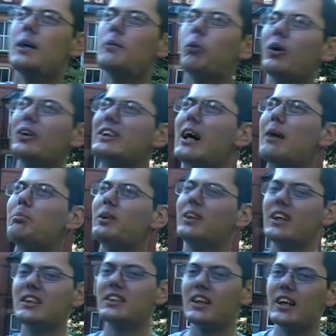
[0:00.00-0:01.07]
What's happened
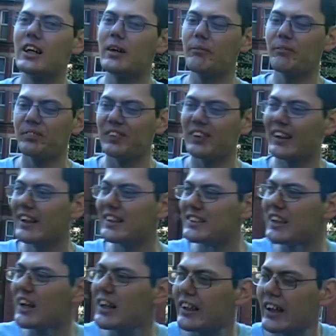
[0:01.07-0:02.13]
is it
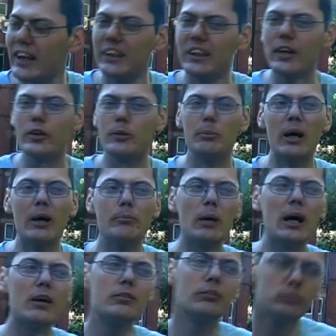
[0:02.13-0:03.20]
started getting known
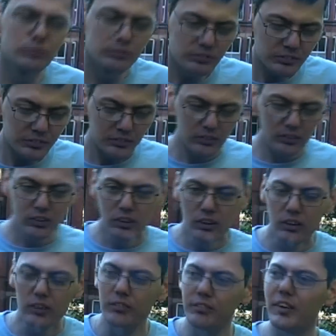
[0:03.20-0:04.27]
about
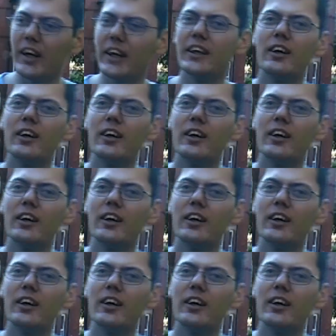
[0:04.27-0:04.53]
30